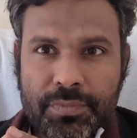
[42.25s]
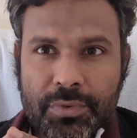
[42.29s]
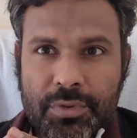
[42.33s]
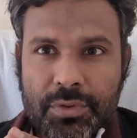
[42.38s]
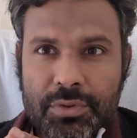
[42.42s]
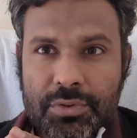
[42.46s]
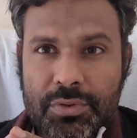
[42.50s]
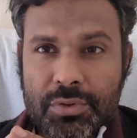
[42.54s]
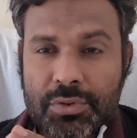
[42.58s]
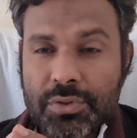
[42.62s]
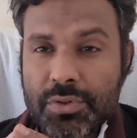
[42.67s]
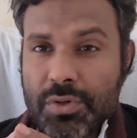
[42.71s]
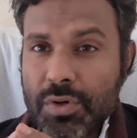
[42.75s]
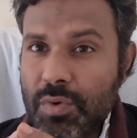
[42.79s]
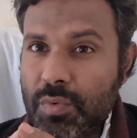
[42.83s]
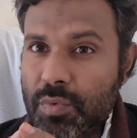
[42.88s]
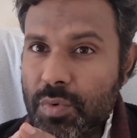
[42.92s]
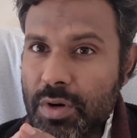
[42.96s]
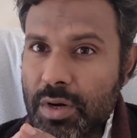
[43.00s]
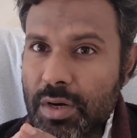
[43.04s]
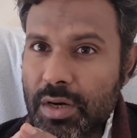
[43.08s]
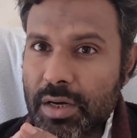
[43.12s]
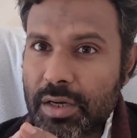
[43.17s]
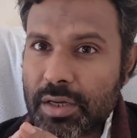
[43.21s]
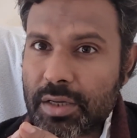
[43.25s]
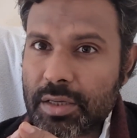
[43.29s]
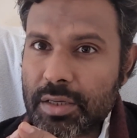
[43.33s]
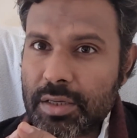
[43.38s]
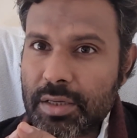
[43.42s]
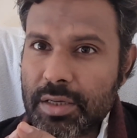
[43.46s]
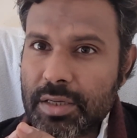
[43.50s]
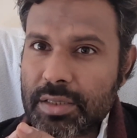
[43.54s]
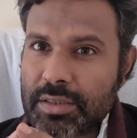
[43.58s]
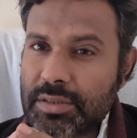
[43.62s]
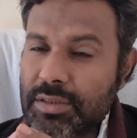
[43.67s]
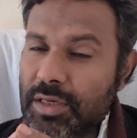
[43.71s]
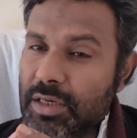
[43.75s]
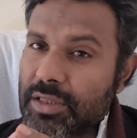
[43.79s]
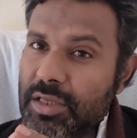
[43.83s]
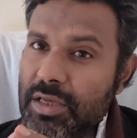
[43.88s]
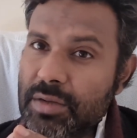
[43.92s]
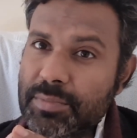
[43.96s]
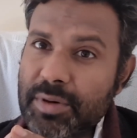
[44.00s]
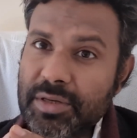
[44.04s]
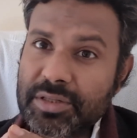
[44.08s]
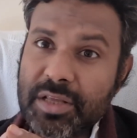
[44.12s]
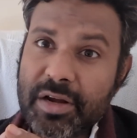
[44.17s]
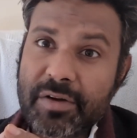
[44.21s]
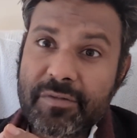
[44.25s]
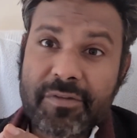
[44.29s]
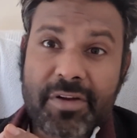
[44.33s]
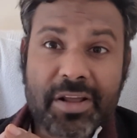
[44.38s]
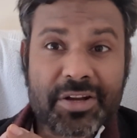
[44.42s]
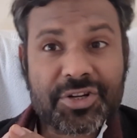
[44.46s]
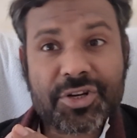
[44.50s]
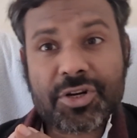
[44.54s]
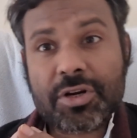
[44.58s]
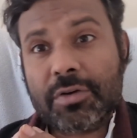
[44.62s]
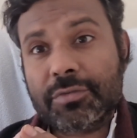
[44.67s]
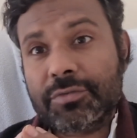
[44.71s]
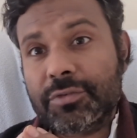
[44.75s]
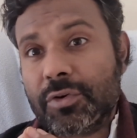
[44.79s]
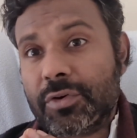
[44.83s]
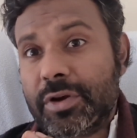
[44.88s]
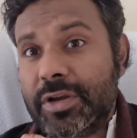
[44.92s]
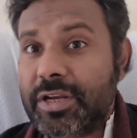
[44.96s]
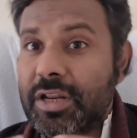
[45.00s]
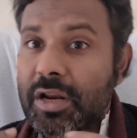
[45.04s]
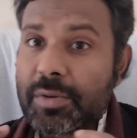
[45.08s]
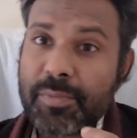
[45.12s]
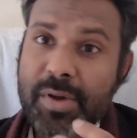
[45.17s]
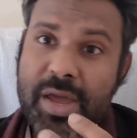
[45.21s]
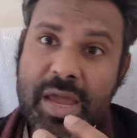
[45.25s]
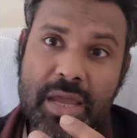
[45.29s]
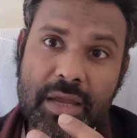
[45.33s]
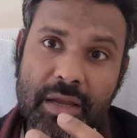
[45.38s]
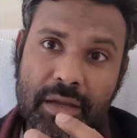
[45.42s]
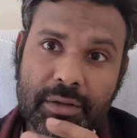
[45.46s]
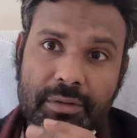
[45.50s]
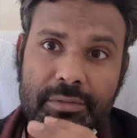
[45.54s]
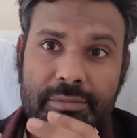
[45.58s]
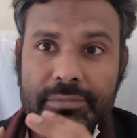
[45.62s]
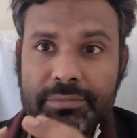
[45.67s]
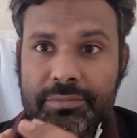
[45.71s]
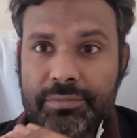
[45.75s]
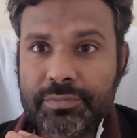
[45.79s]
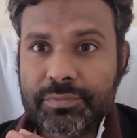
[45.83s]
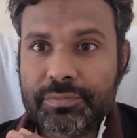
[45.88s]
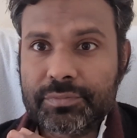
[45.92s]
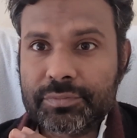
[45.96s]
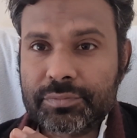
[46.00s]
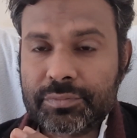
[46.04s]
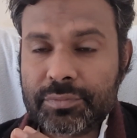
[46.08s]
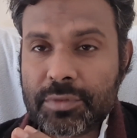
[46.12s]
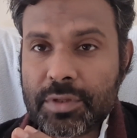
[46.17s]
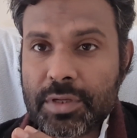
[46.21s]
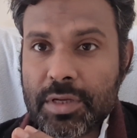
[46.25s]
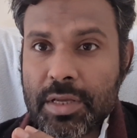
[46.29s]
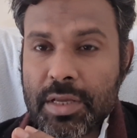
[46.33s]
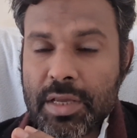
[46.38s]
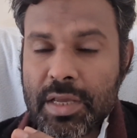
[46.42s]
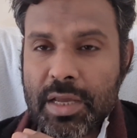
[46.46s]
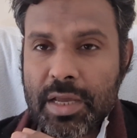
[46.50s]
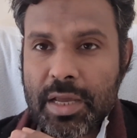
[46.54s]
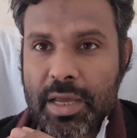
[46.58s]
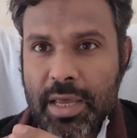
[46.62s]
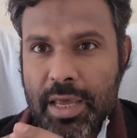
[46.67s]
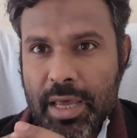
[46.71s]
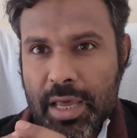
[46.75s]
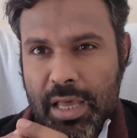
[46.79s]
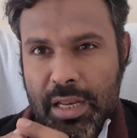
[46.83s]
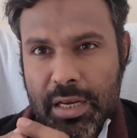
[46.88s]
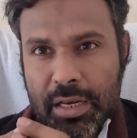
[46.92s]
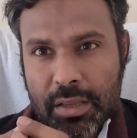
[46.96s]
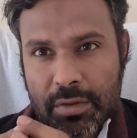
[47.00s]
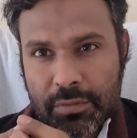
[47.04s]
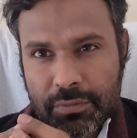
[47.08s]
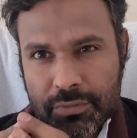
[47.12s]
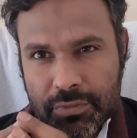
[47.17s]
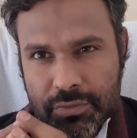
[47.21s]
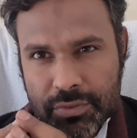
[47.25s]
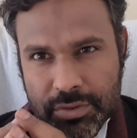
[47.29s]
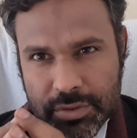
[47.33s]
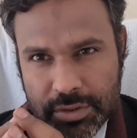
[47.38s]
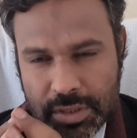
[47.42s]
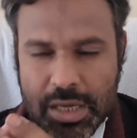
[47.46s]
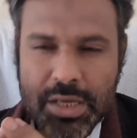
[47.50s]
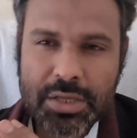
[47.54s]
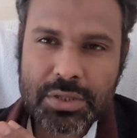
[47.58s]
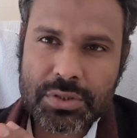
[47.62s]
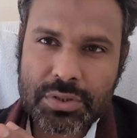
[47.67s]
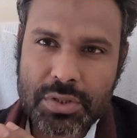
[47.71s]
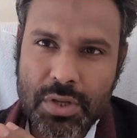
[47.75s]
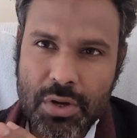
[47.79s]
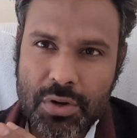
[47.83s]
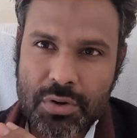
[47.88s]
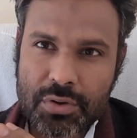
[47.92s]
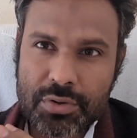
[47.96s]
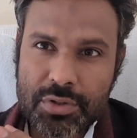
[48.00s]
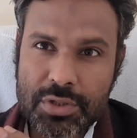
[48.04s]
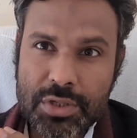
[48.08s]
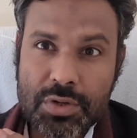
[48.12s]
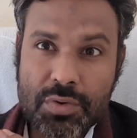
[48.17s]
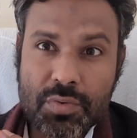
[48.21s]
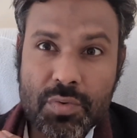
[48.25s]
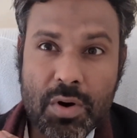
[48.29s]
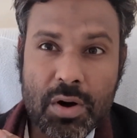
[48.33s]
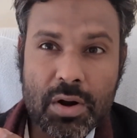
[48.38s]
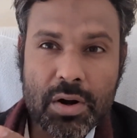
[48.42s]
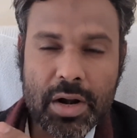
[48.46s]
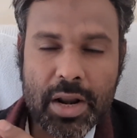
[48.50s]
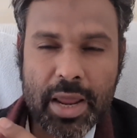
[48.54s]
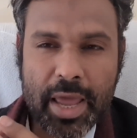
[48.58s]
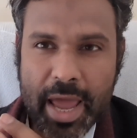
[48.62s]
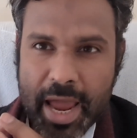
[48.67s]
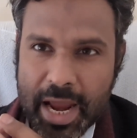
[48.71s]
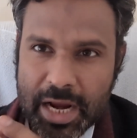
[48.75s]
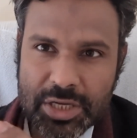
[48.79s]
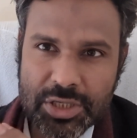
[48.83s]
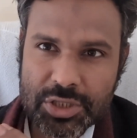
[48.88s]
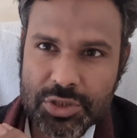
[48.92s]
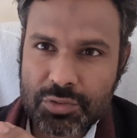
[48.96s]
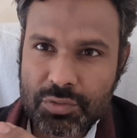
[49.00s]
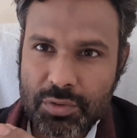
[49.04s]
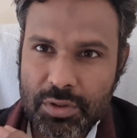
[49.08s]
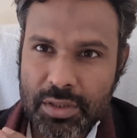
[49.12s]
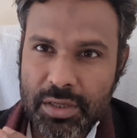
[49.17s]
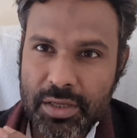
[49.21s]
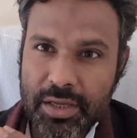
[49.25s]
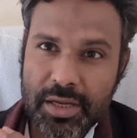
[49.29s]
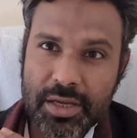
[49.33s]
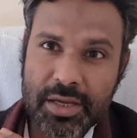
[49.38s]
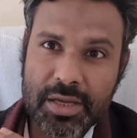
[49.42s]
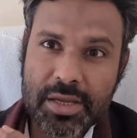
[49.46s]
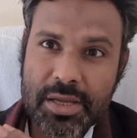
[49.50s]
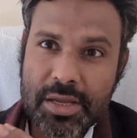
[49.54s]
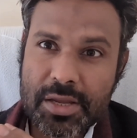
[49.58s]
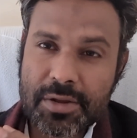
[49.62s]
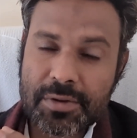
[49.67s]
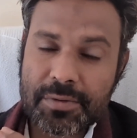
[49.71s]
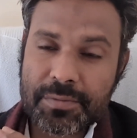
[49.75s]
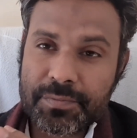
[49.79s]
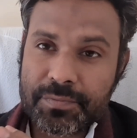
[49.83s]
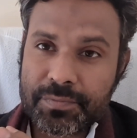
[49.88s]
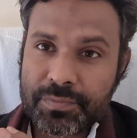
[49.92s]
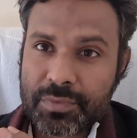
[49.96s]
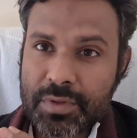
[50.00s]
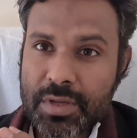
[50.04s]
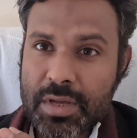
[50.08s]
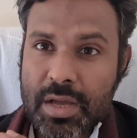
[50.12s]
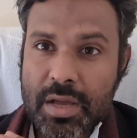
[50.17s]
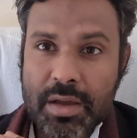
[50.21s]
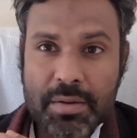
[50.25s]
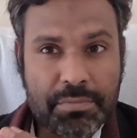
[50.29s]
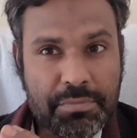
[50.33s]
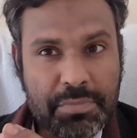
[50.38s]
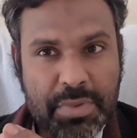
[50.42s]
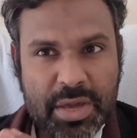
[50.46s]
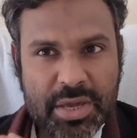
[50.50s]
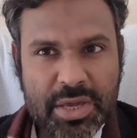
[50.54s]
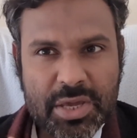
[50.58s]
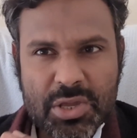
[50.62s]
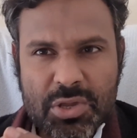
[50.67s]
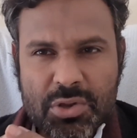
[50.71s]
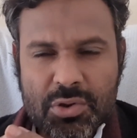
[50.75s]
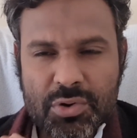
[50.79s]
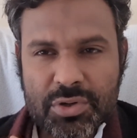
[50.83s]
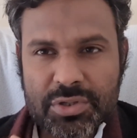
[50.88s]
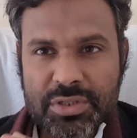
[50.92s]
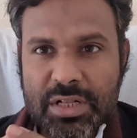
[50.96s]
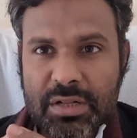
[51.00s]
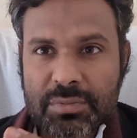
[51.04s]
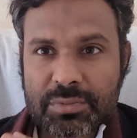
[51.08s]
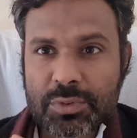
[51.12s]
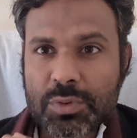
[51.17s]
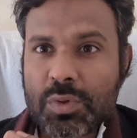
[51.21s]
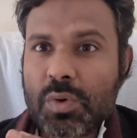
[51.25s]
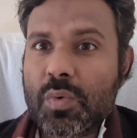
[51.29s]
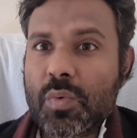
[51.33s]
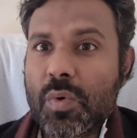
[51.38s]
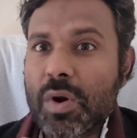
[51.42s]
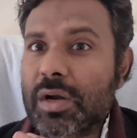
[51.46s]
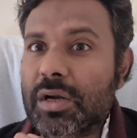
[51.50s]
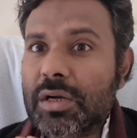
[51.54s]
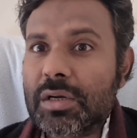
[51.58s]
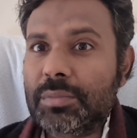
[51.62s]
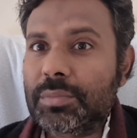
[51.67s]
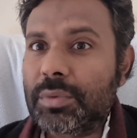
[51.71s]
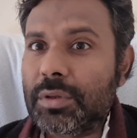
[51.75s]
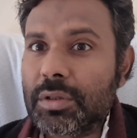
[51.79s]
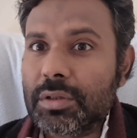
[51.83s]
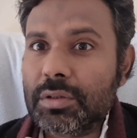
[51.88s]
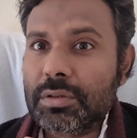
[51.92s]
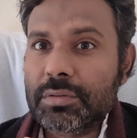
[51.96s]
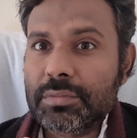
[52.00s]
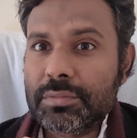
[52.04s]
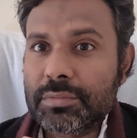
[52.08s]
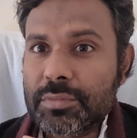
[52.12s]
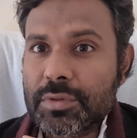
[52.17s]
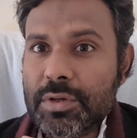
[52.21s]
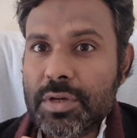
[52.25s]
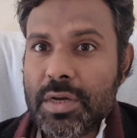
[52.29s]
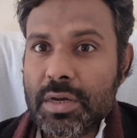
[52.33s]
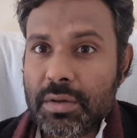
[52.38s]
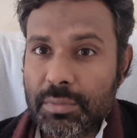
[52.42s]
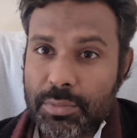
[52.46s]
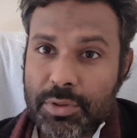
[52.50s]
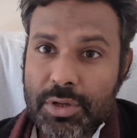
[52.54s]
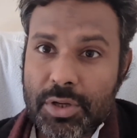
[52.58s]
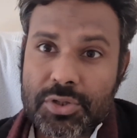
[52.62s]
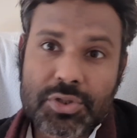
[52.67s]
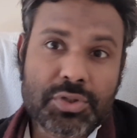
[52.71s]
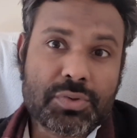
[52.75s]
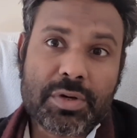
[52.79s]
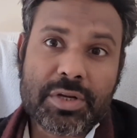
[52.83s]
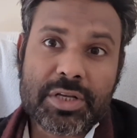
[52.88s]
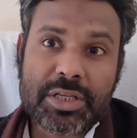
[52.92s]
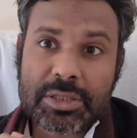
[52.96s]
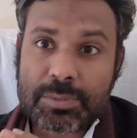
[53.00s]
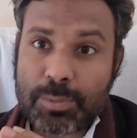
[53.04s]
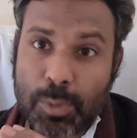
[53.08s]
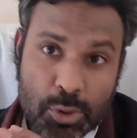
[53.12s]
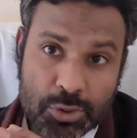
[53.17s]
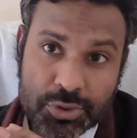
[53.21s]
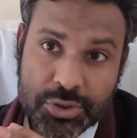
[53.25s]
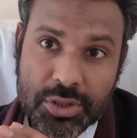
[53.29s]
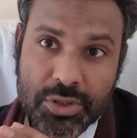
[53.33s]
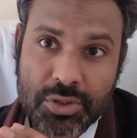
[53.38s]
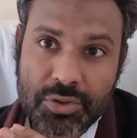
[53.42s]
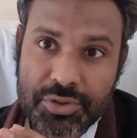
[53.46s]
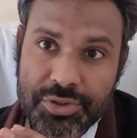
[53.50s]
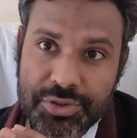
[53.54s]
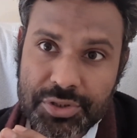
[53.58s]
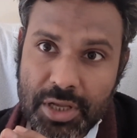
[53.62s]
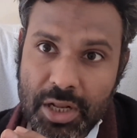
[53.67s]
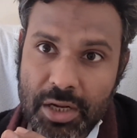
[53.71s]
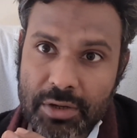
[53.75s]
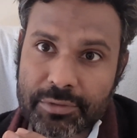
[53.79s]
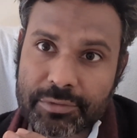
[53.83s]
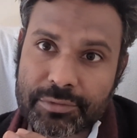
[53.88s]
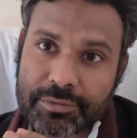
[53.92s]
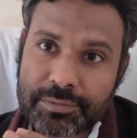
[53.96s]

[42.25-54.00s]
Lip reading: So your work is nothing but the reflection of your inner being. And if you say so, you are actually making yourself so vulnerable because you are exposing yourself.